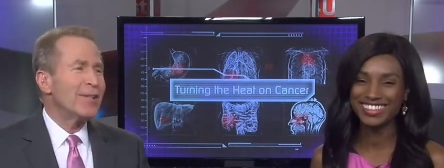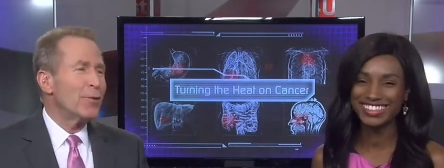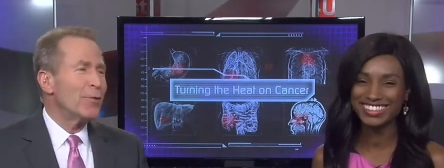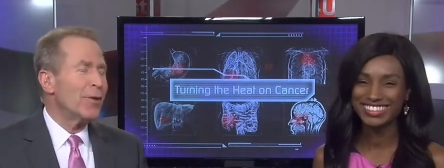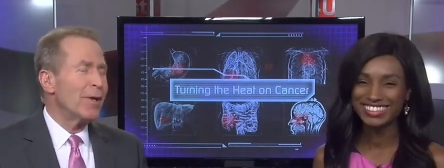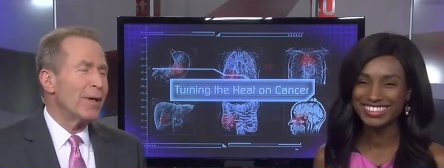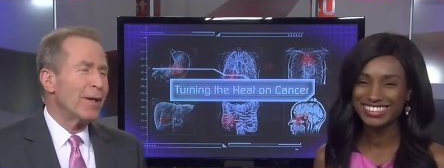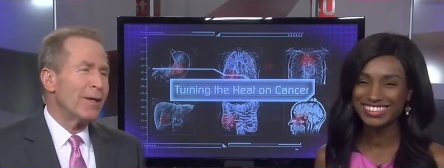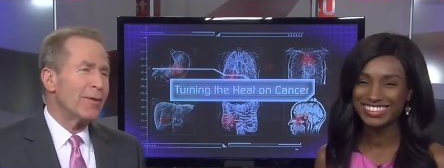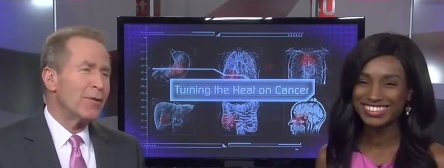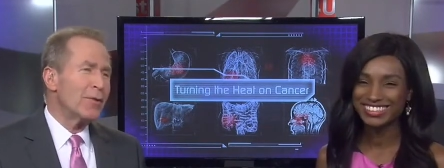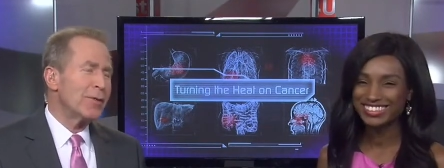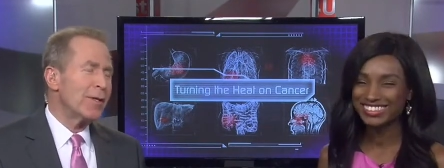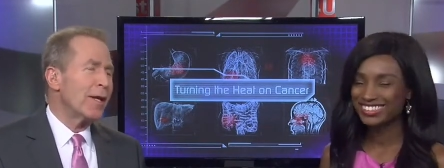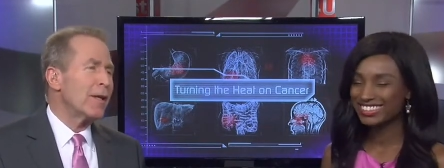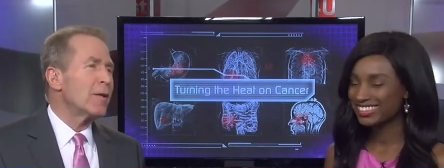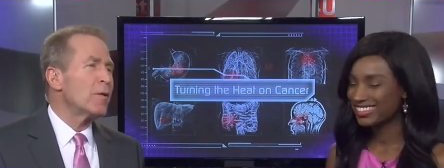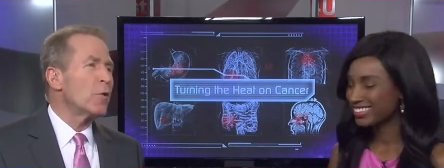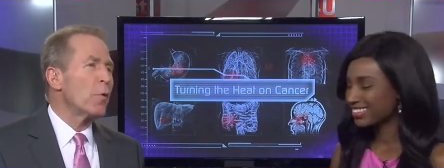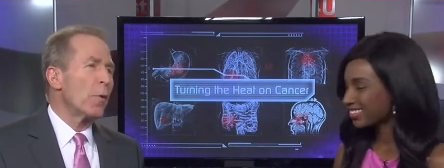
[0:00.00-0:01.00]
Speaker 1: you, you
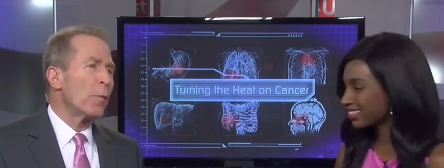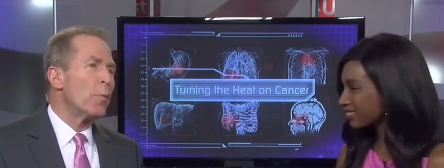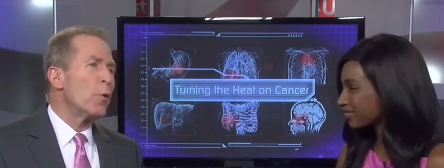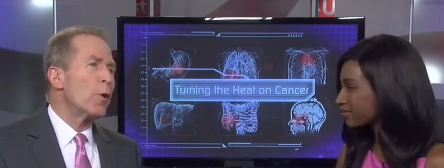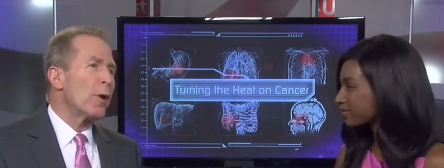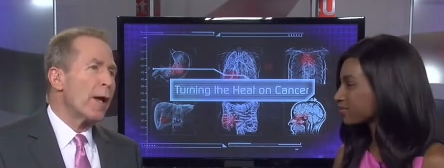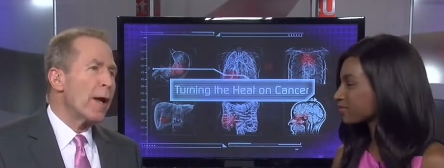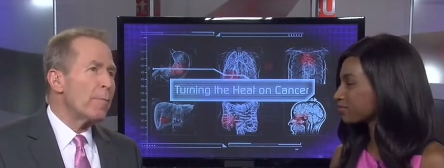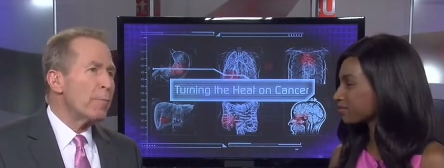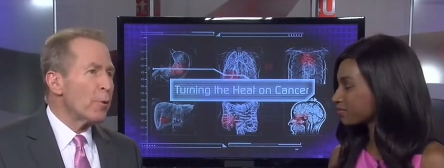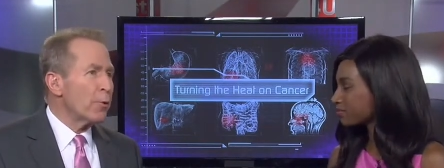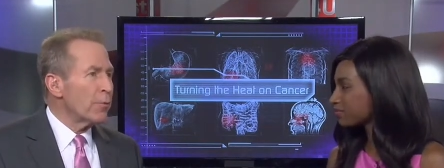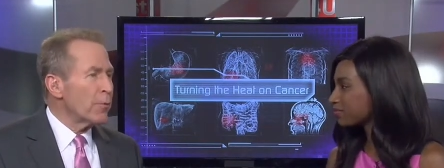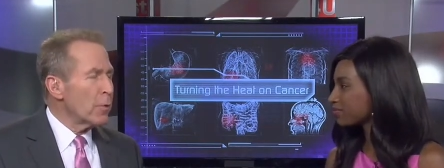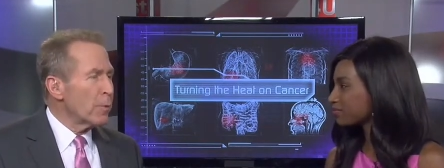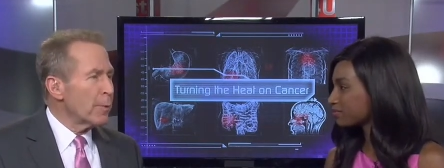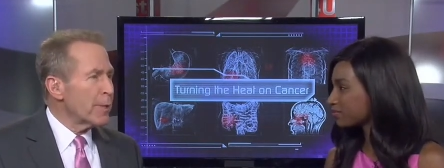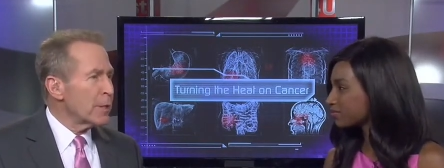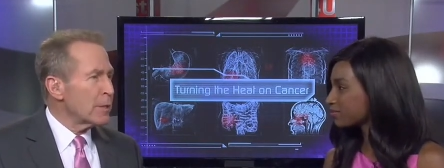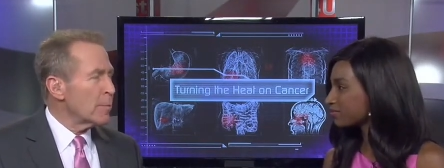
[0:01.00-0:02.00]
said in your report
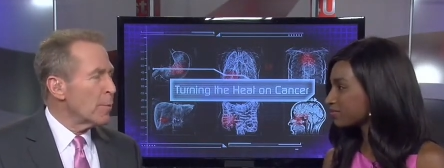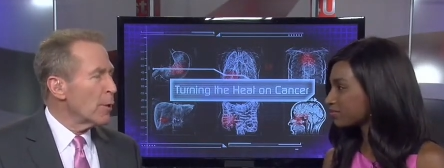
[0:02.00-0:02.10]
hyperthermia has